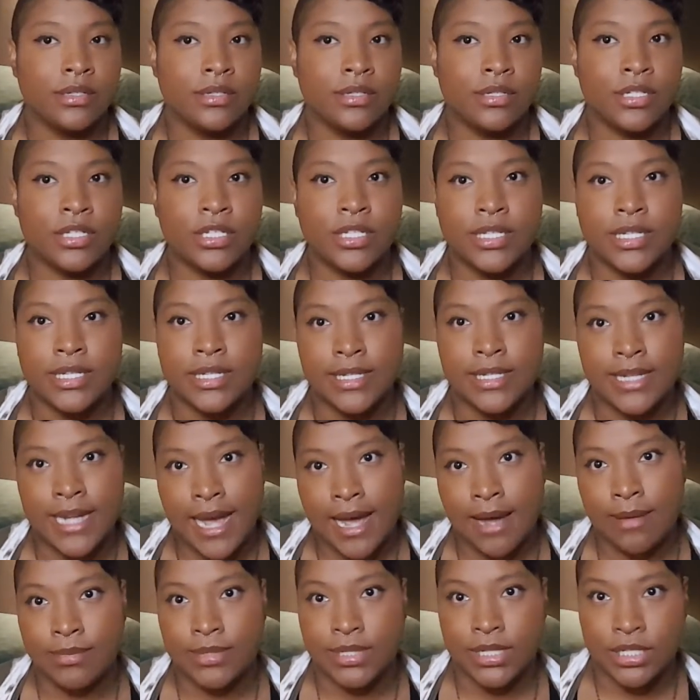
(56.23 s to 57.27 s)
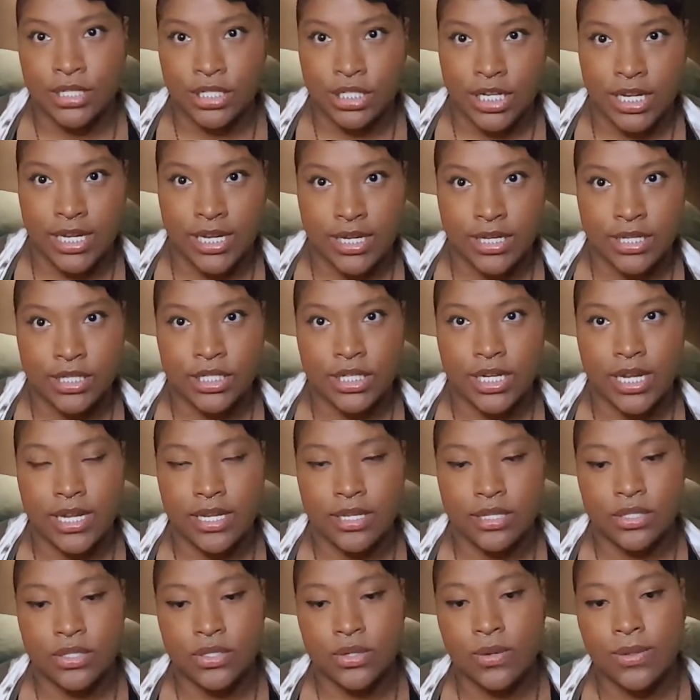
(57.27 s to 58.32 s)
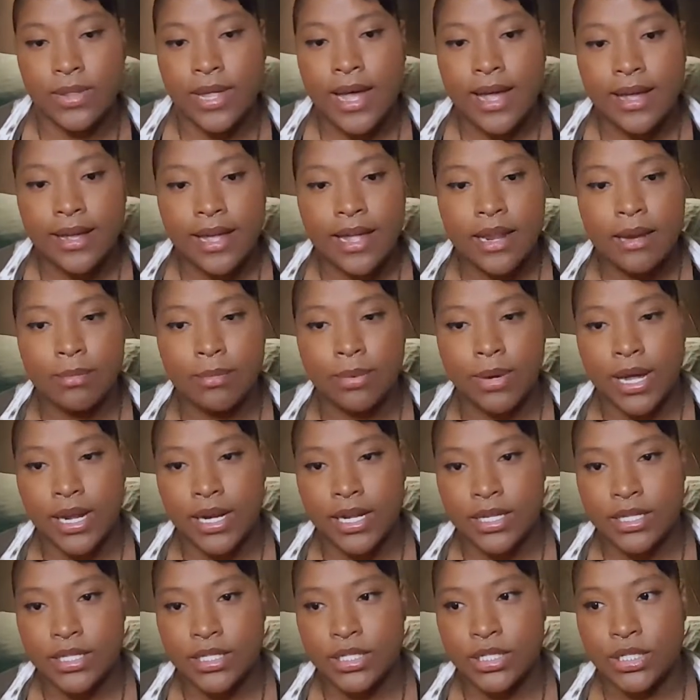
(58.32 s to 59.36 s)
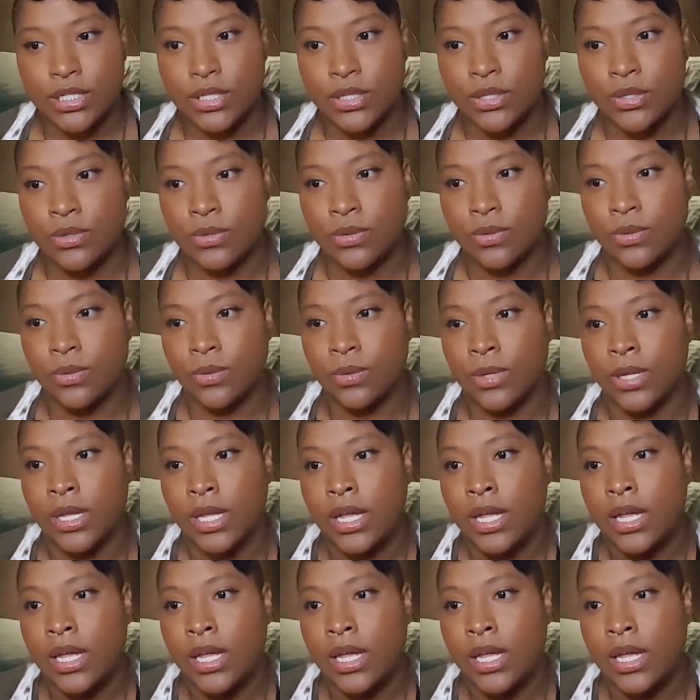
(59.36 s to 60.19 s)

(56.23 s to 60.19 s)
just adapt and change. And so that kind of brought us to